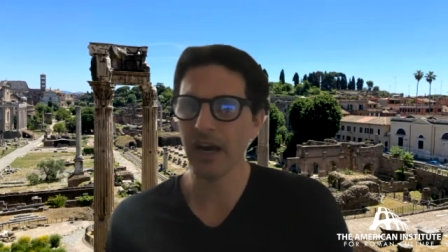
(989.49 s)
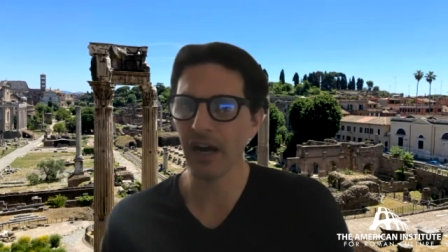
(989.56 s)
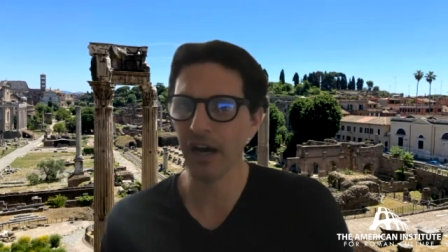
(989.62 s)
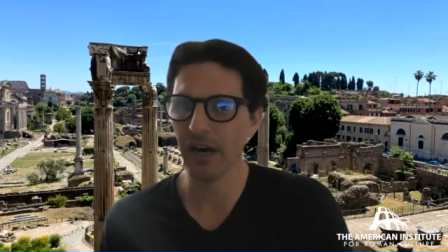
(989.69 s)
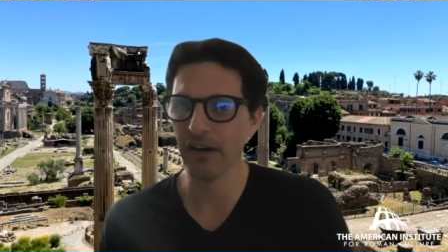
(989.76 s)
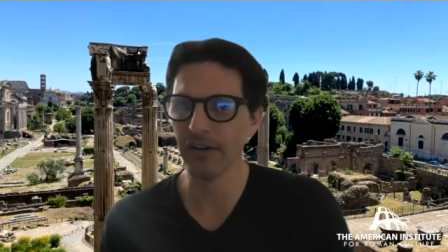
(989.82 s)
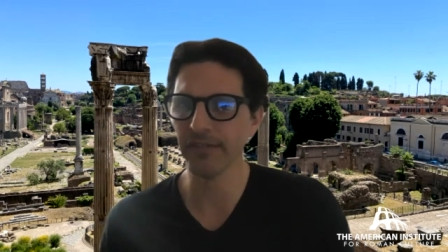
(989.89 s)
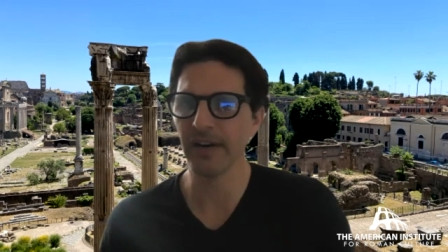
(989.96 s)

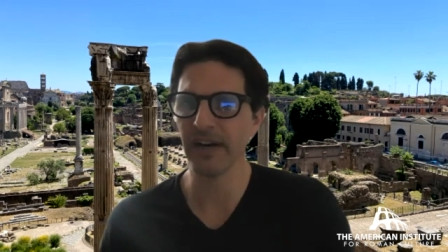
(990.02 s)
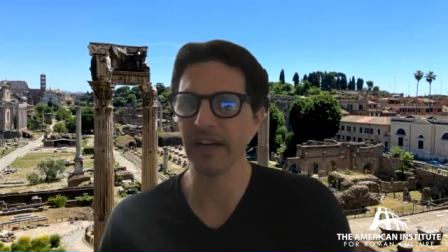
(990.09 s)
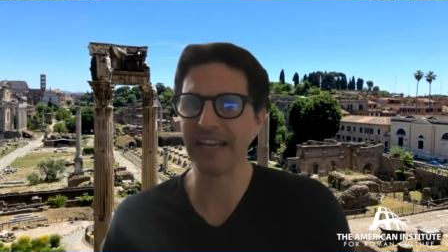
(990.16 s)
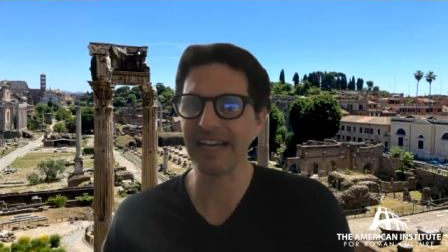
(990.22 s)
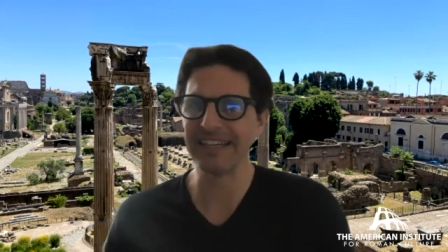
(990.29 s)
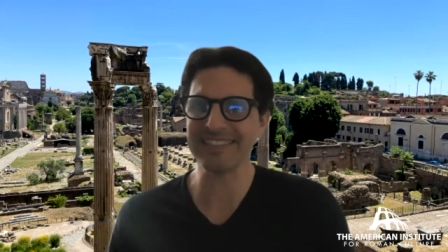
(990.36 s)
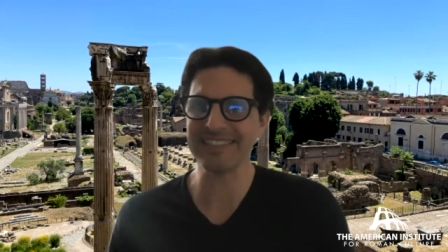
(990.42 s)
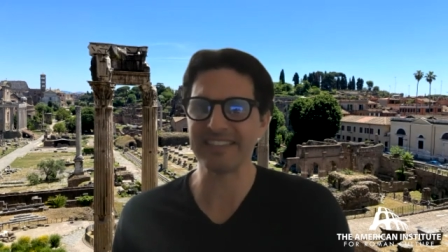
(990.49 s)
of
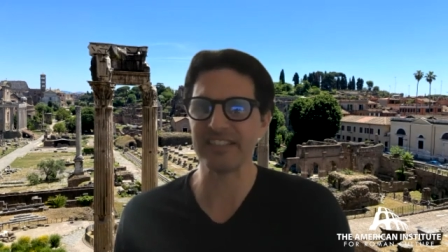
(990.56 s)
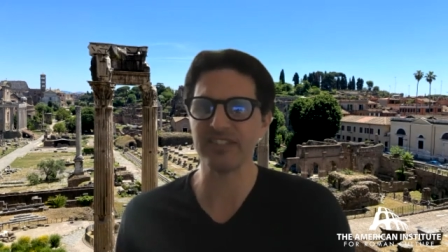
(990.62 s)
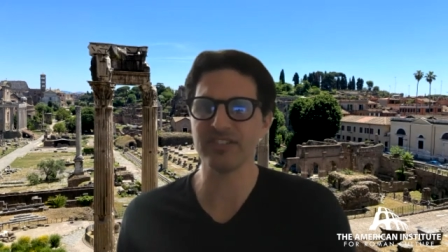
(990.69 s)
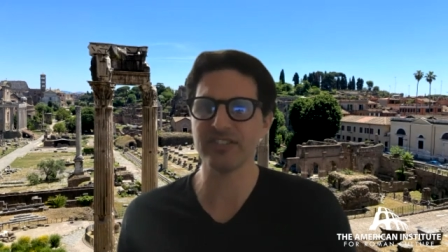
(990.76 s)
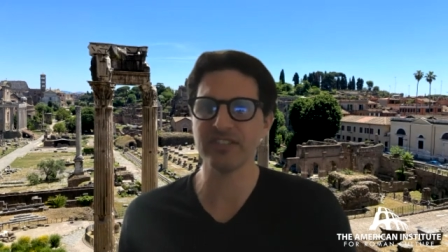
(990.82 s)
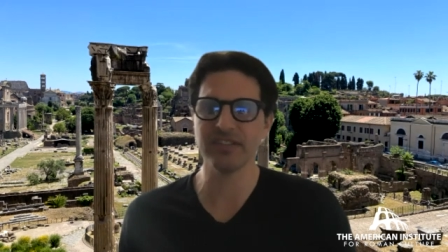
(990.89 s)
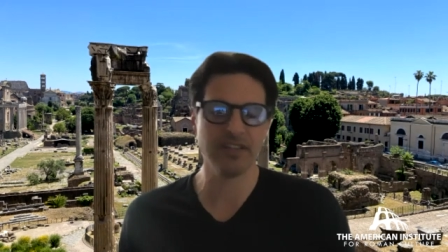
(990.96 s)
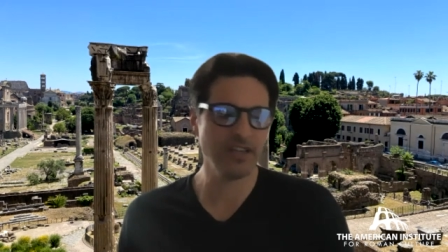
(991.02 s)

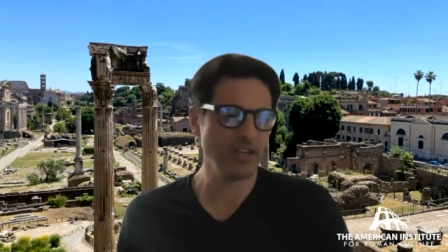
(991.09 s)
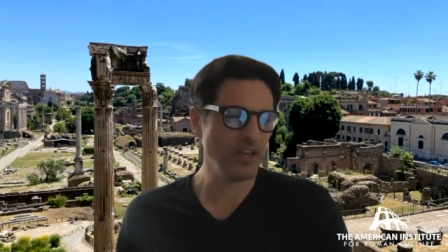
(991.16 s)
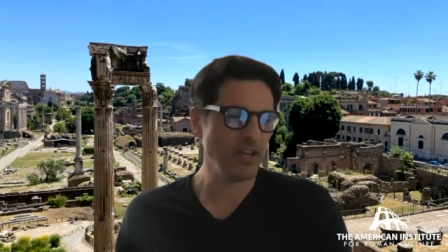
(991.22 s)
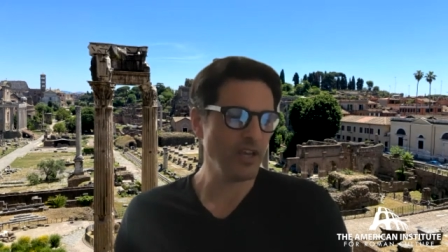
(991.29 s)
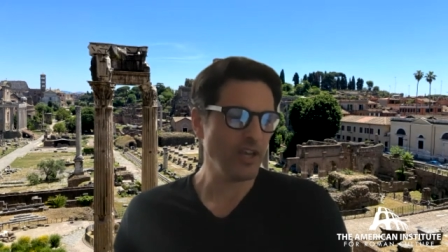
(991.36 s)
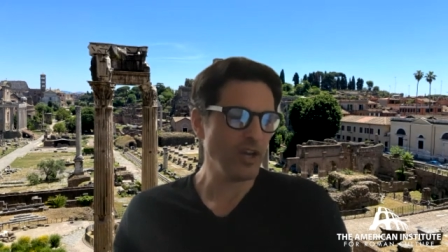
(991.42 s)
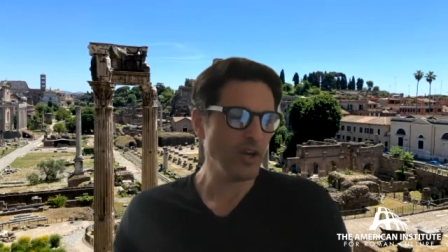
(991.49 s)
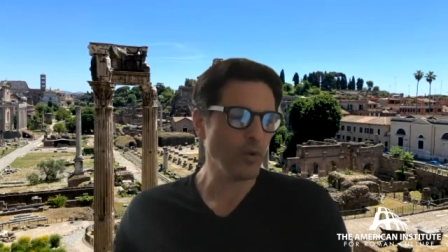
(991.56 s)
Augustus,
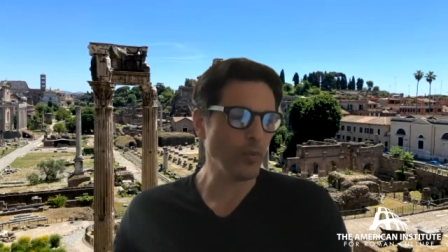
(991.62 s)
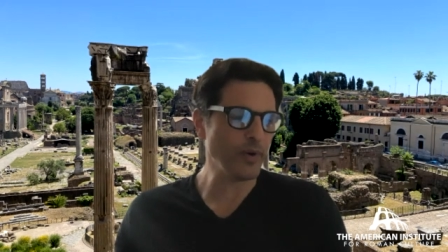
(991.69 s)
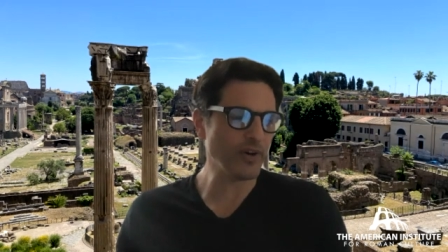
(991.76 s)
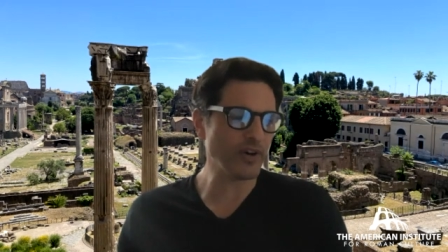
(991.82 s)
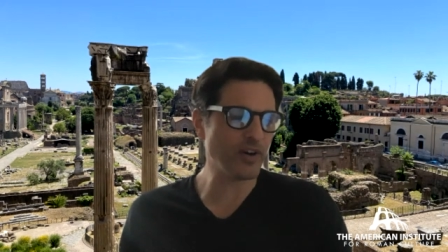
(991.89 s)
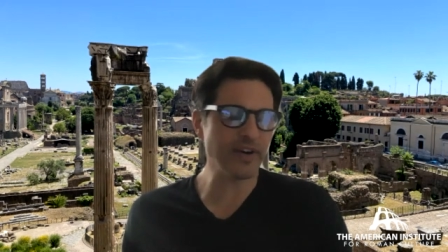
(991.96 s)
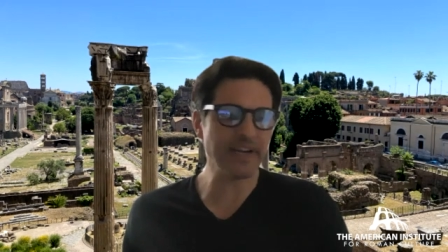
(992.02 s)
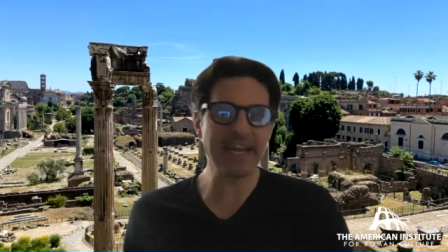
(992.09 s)

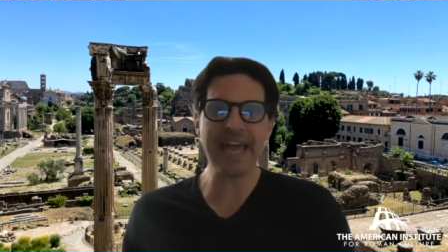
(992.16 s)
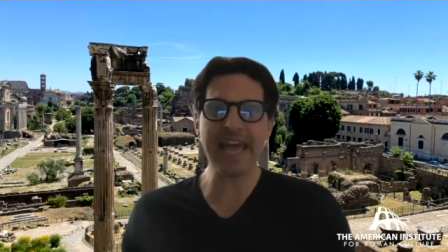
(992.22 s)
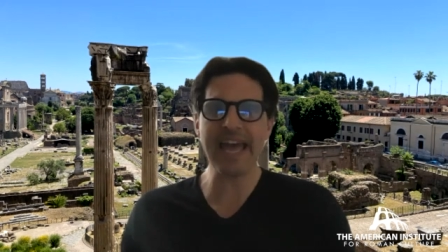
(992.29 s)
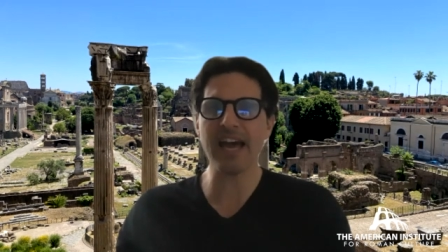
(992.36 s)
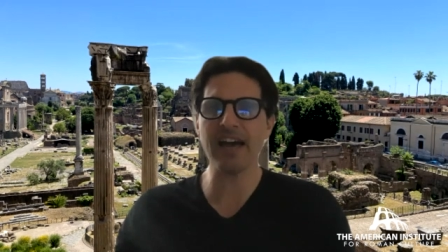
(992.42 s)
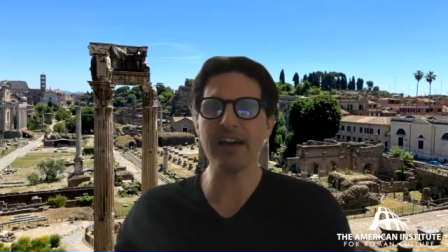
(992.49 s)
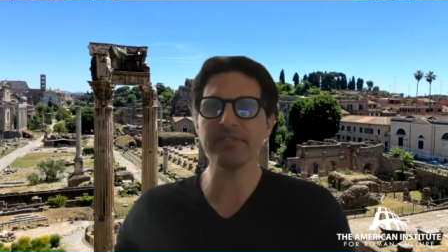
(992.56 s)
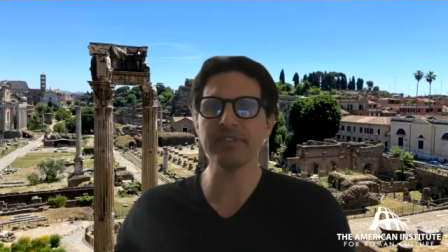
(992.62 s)
we're going to
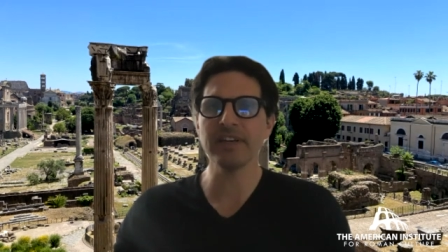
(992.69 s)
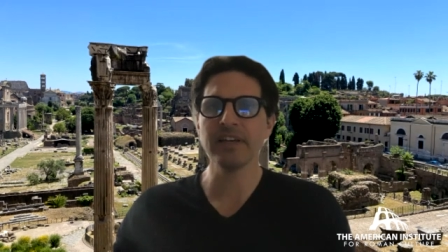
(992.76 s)
have